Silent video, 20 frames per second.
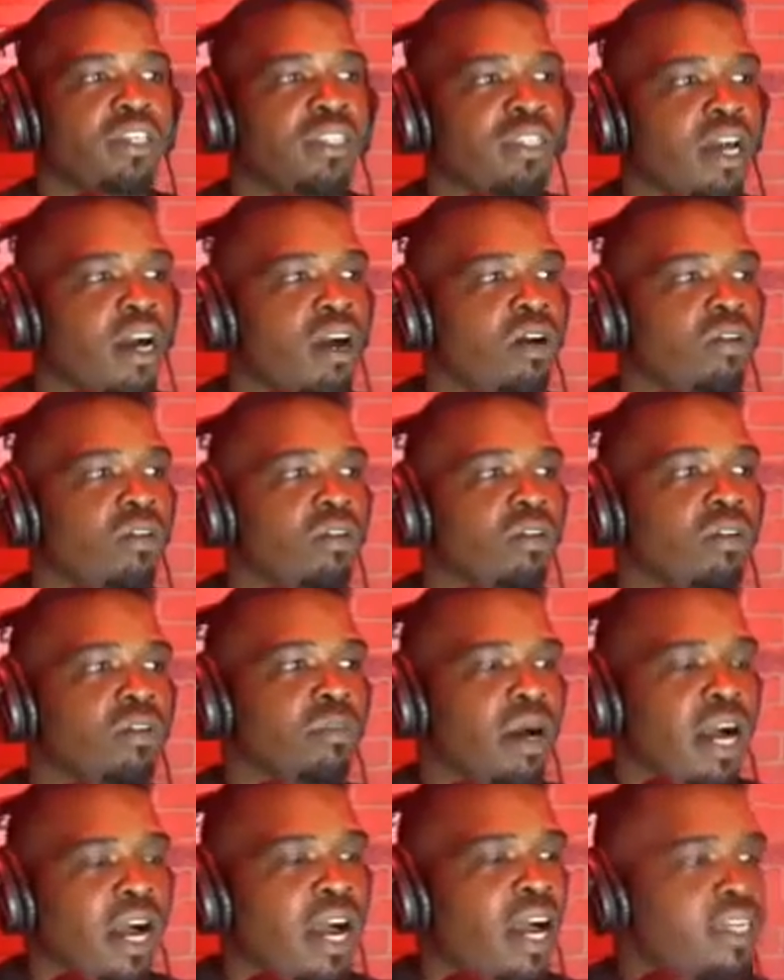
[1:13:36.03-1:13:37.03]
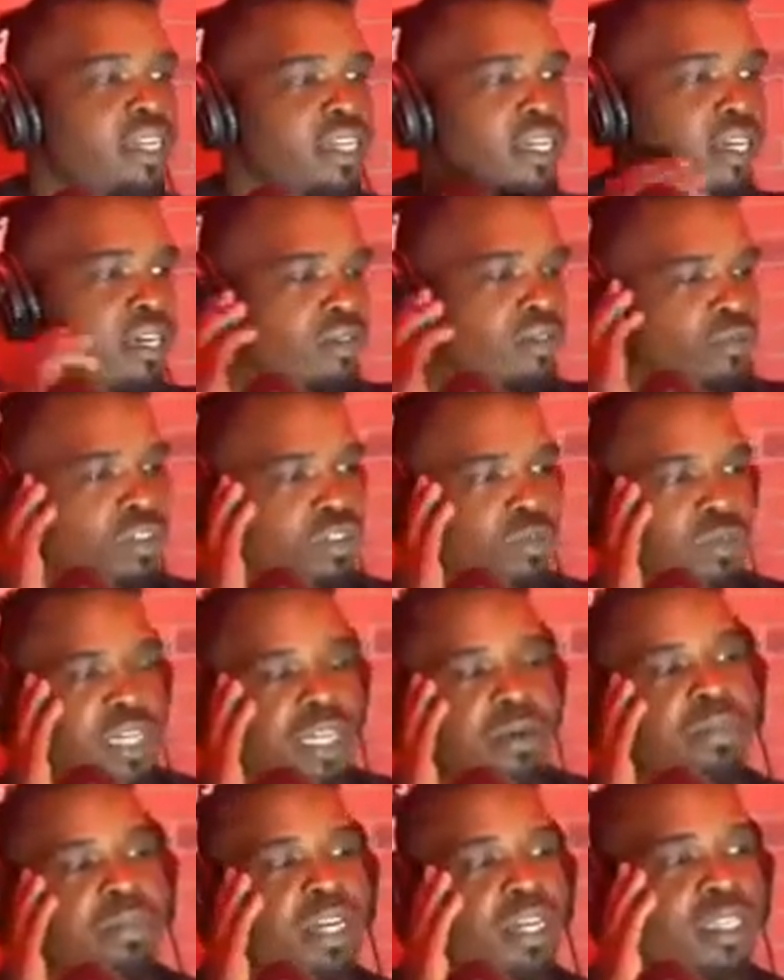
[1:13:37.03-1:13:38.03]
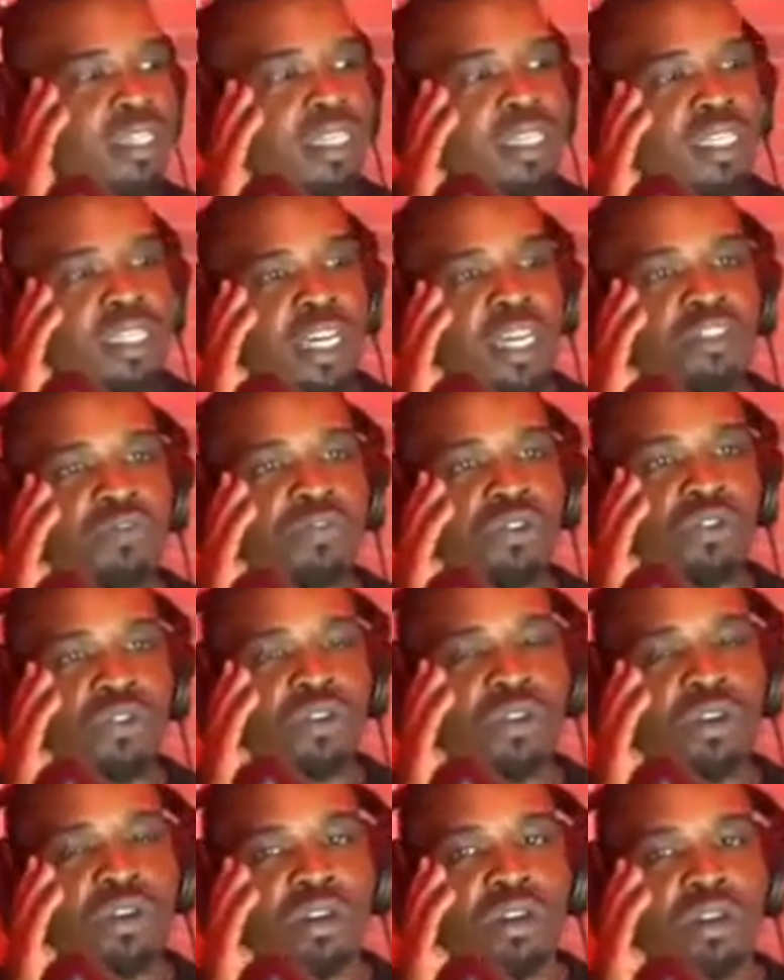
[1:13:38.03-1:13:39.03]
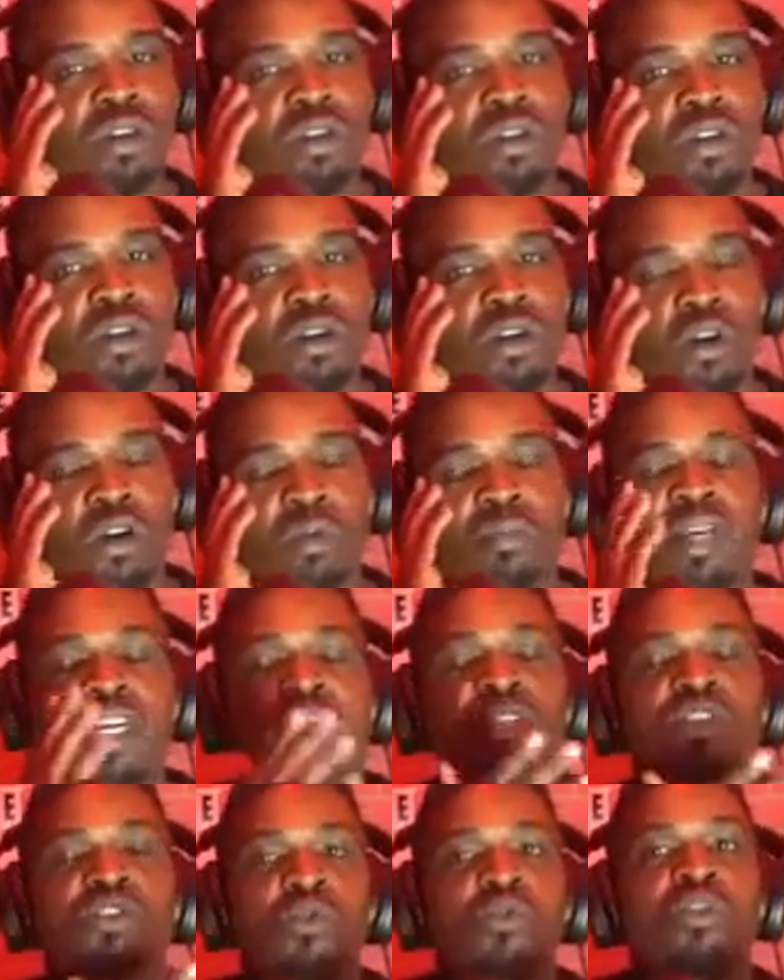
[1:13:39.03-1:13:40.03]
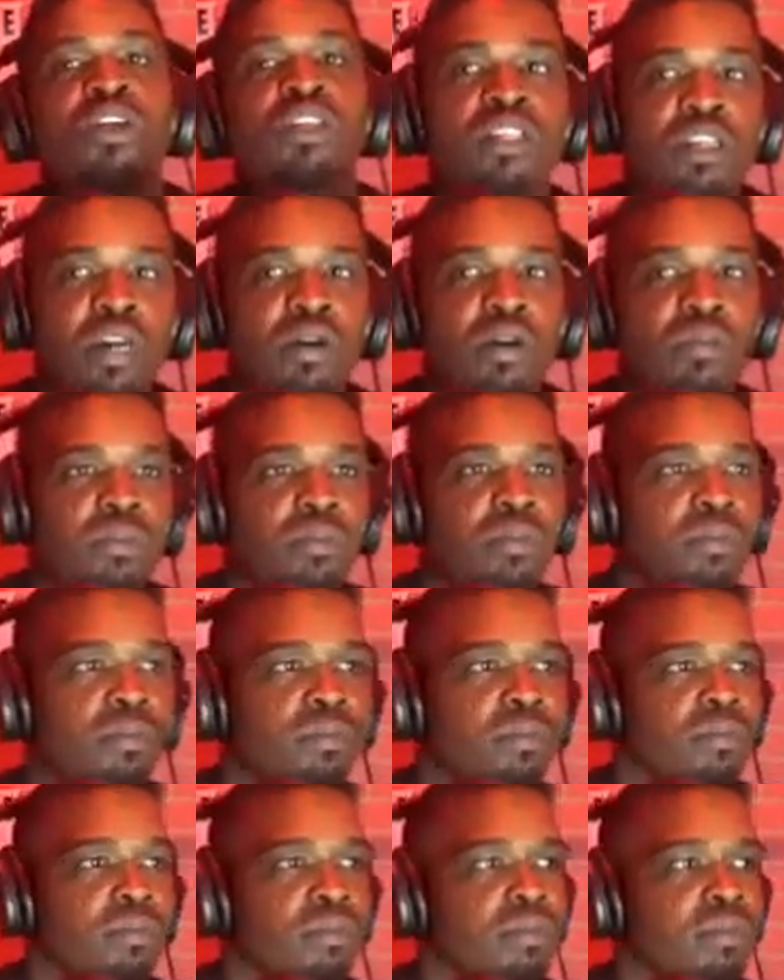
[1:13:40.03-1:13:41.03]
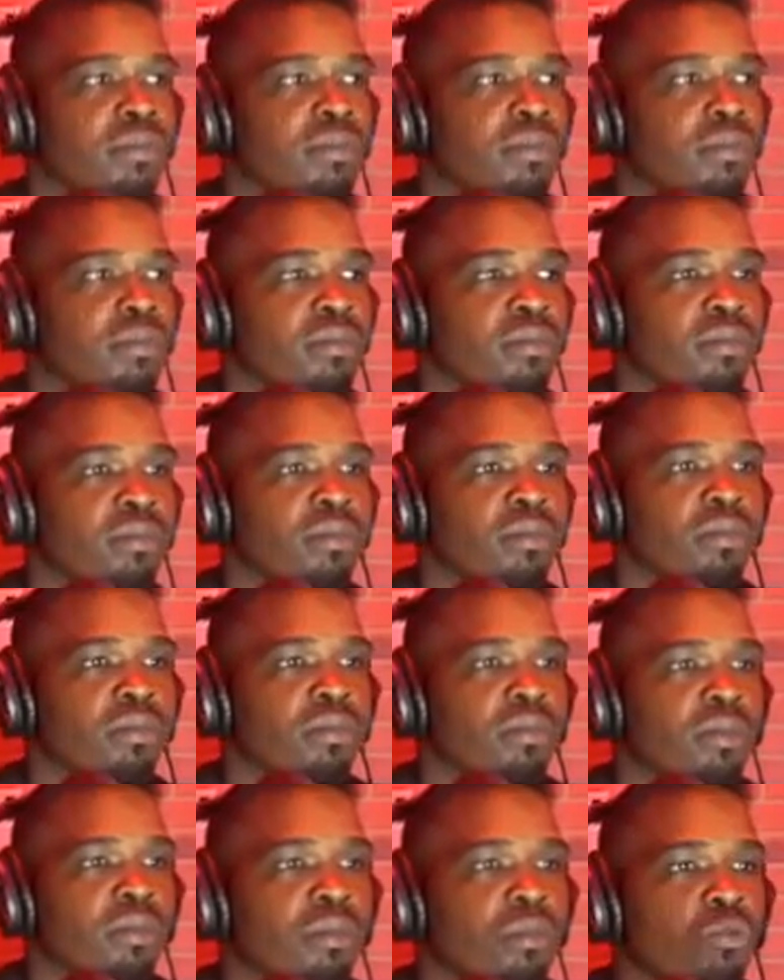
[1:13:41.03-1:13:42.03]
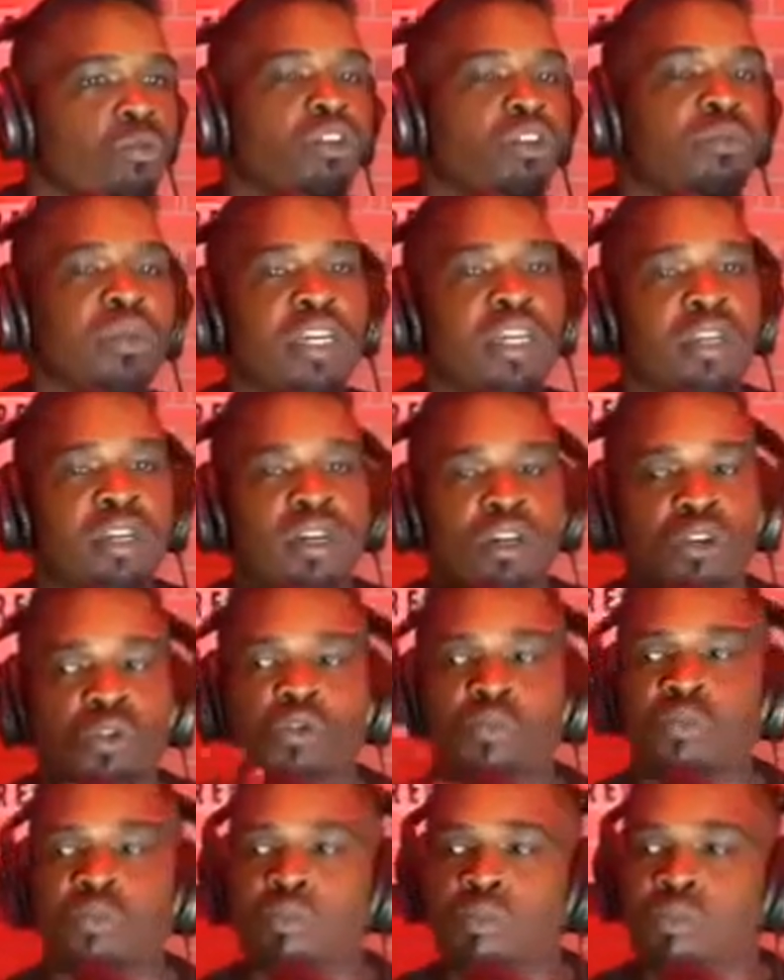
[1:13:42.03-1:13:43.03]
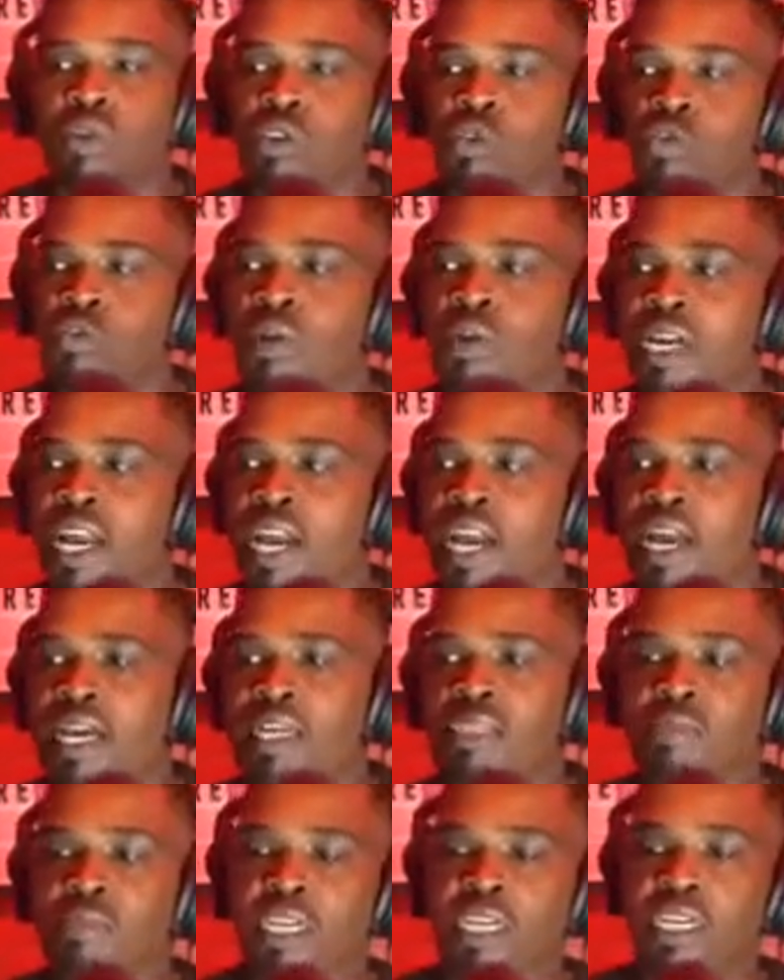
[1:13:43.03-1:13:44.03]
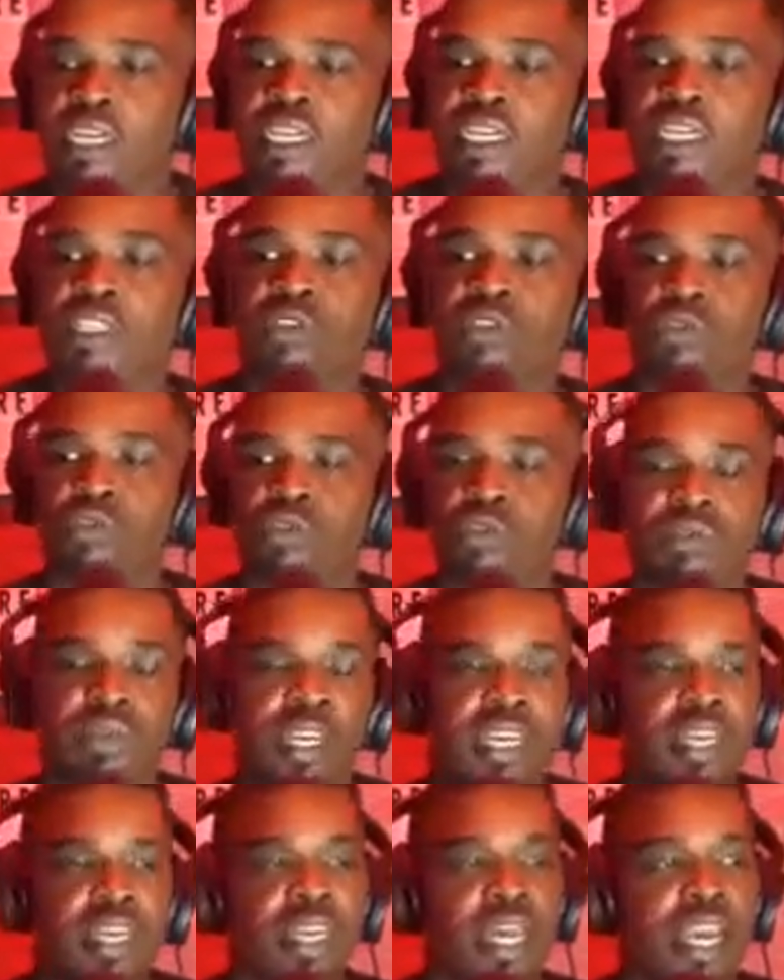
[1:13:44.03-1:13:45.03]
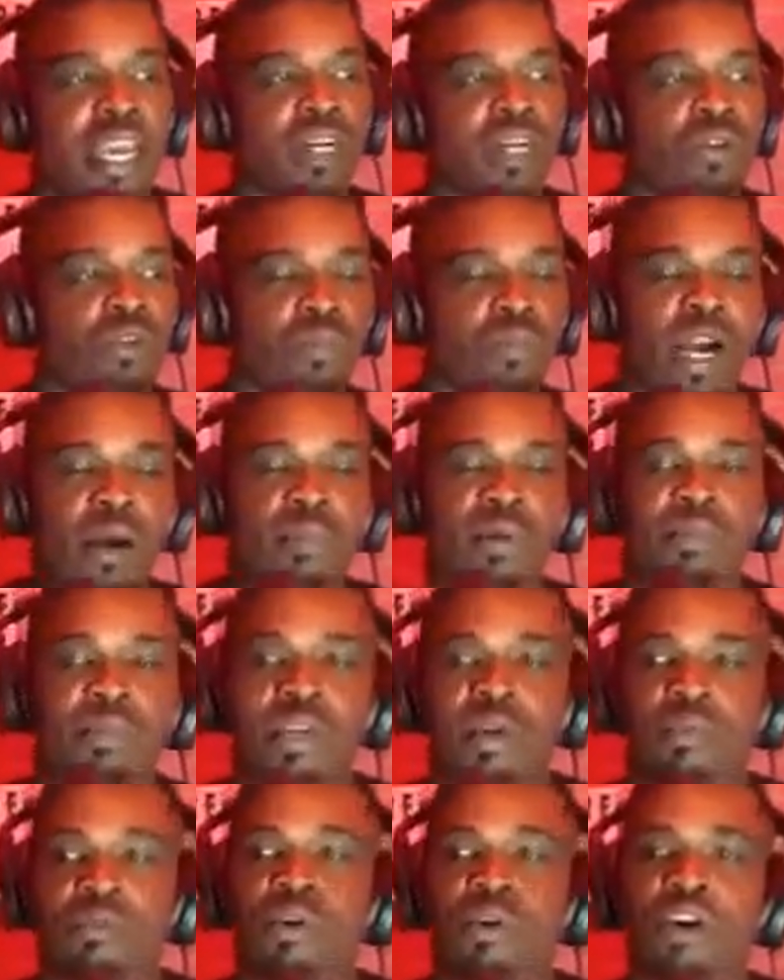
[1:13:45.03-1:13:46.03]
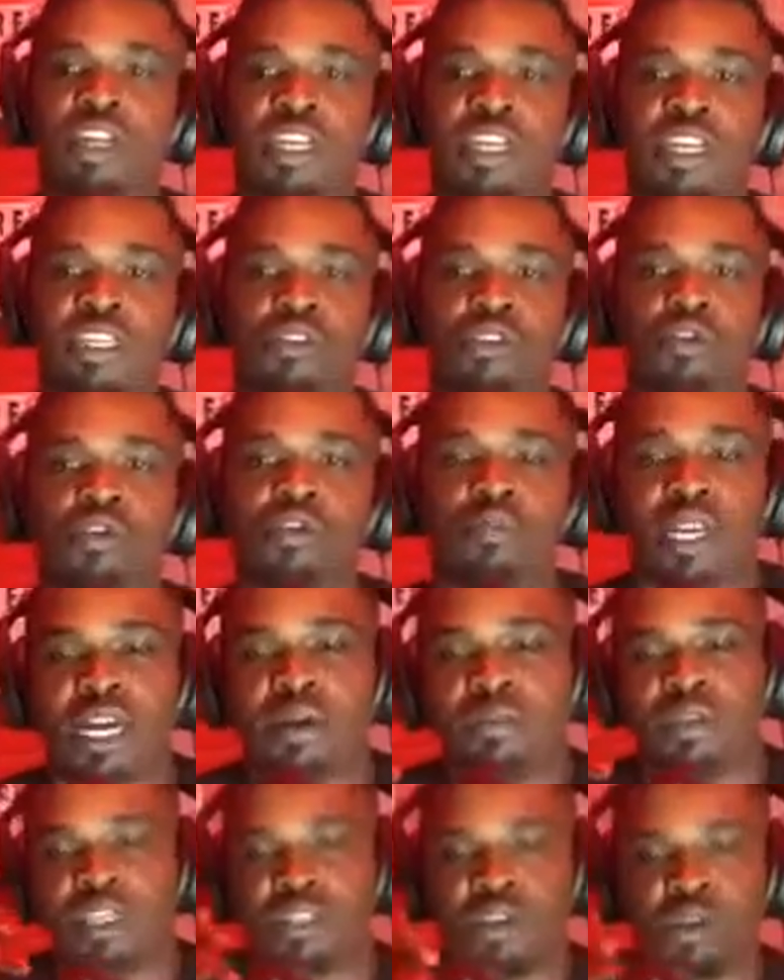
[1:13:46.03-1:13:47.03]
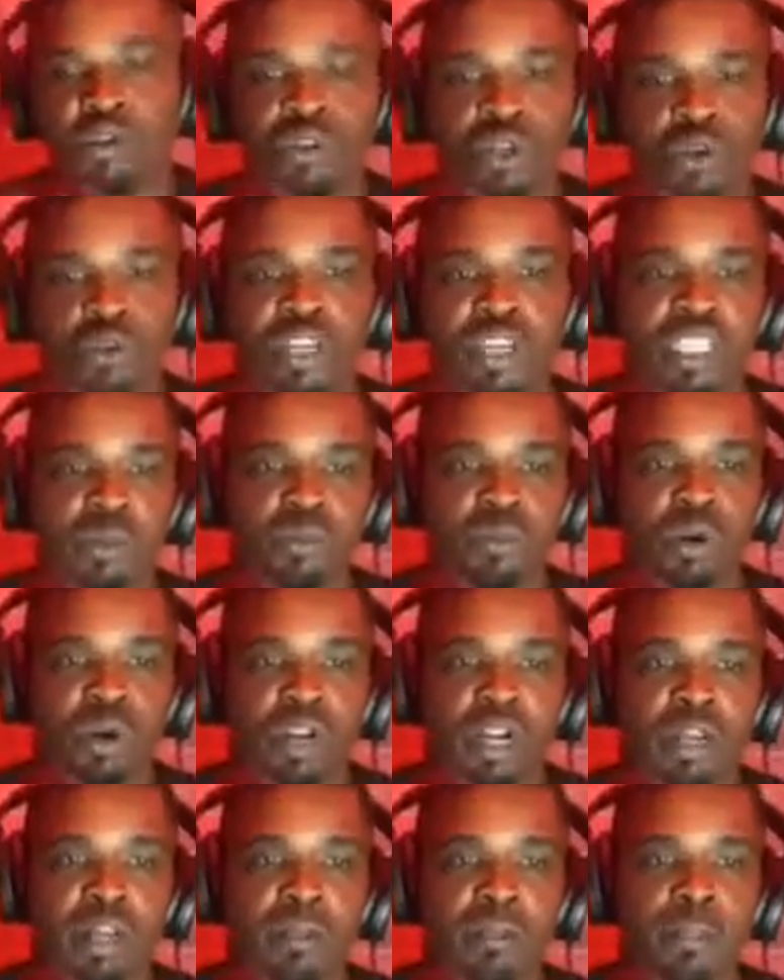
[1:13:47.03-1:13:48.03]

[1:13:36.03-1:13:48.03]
thought my idea was me being successful or me doing something was me in a group of guys, me in this group, me in that group. I'm gonna be a part of this group, and I'm just gonna do this part.